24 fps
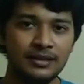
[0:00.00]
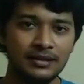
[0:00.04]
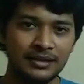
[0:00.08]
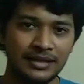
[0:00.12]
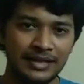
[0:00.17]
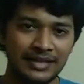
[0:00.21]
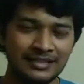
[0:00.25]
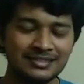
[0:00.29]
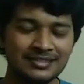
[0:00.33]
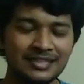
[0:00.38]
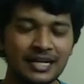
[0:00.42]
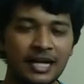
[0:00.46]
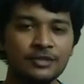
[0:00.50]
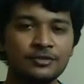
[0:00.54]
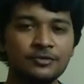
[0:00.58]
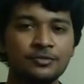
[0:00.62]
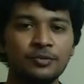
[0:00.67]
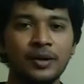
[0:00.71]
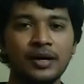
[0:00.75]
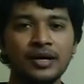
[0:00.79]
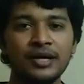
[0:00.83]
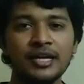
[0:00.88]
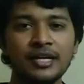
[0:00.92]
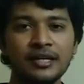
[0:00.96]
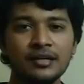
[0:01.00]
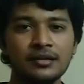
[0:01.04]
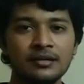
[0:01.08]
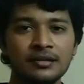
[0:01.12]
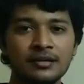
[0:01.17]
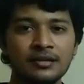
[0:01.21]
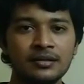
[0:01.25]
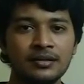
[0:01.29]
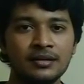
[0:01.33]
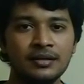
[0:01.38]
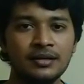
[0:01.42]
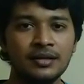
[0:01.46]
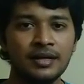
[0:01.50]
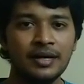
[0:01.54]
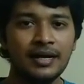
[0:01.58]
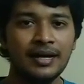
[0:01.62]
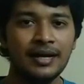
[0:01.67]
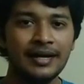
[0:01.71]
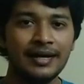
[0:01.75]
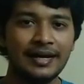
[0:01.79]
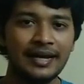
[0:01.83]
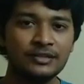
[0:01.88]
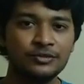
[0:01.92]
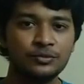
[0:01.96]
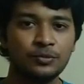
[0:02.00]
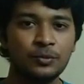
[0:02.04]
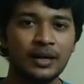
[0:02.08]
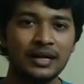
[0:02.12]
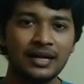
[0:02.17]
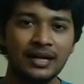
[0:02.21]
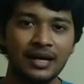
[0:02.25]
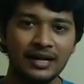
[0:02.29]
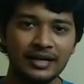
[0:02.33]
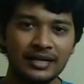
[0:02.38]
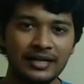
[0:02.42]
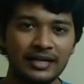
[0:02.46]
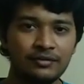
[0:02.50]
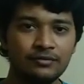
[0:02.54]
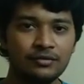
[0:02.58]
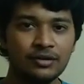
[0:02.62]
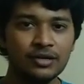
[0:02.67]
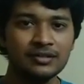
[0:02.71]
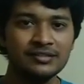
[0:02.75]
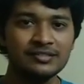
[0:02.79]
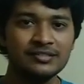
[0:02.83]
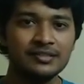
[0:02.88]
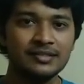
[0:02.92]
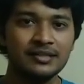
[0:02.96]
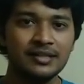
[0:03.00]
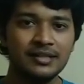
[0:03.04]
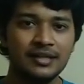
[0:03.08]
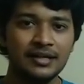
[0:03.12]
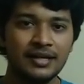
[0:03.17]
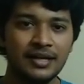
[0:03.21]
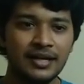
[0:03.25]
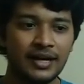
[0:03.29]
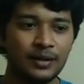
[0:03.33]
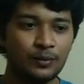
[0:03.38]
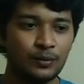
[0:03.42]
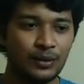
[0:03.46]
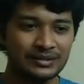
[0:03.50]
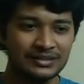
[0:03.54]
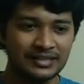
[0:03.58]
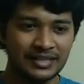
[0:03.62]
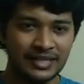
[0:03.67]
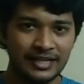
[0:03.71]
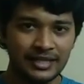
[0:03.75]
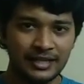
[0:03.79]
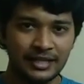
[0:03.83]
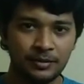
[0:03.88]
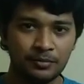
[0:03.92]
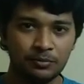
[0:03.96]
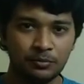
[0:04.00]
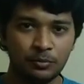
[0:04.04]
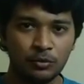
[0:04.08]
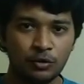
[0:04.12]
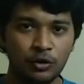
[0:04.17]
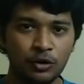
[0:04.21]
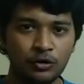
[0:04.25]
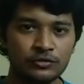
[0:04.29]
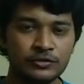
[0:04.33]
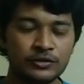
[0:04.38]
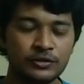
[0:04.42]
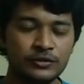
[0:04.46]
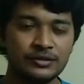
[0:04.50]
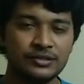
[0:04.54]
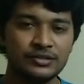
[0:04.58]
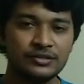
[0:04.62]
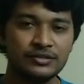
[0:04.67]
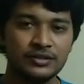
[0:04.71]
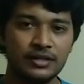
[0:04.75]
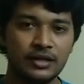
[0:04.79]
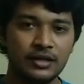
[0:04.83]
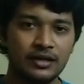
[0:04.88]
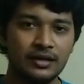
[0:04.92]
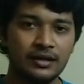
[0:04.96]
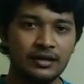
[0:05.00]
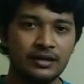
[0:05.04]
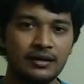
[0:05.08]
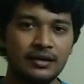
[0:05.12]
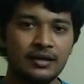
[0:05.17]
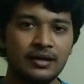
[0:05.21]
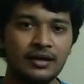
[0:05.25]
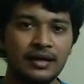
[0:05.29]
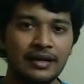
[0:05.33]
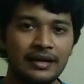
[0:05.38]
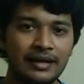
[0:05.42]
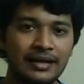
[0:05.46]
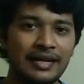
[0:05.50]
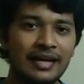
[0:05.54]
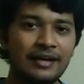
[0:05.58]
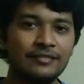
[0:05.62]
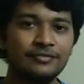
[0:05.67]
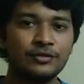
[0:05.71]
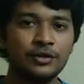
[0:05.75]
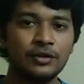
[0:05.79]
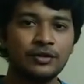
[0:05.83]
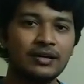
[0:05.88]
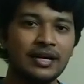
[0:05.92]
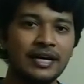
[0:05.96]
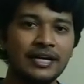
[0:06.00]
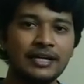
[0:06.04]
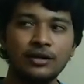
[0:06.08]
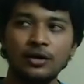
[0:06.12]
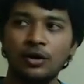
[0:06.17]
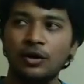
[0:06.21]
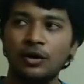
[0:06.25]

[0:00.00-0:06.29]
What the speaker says: He starts working, and next 1 hour he works, and once again he goes to his left or right